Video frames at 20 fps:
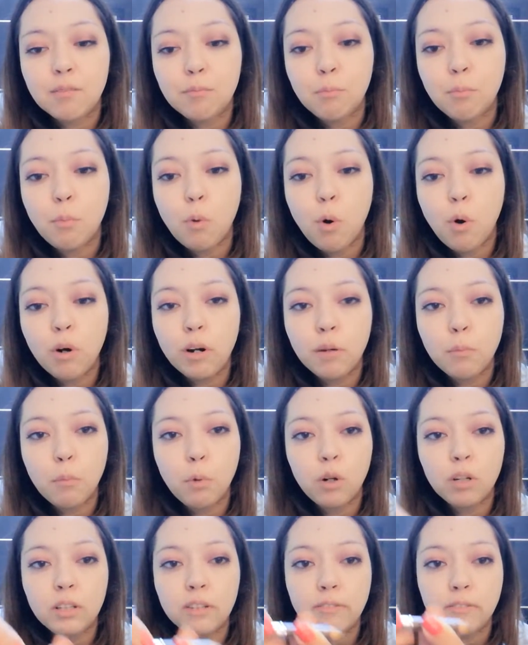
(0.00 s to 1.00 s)
more and
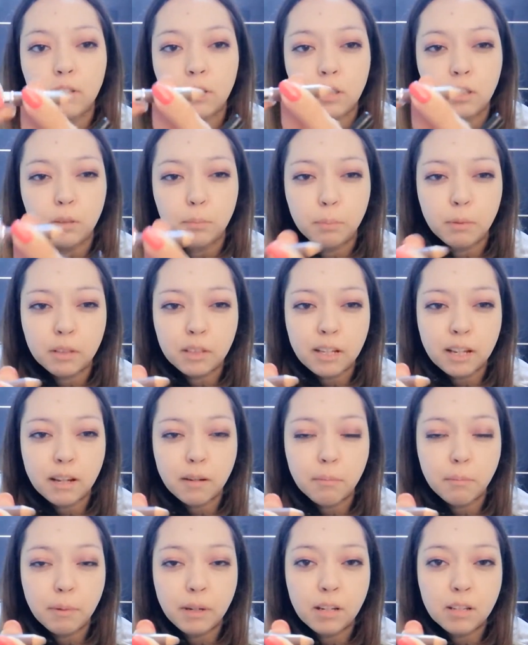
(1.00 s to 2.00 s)
more difficult, but
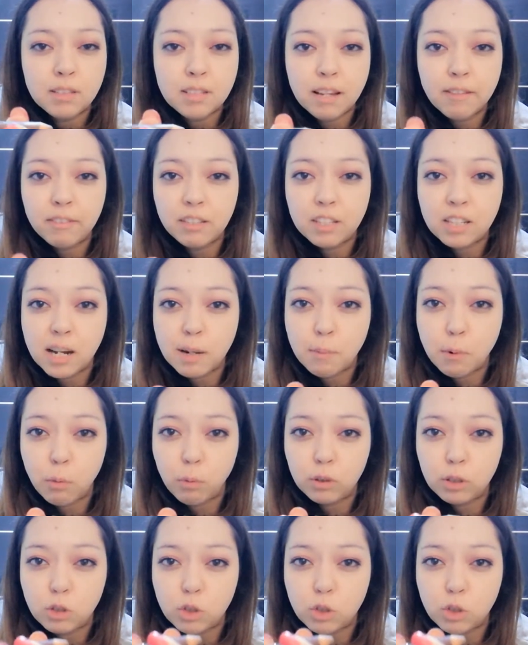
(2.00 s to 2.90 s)
because every time I want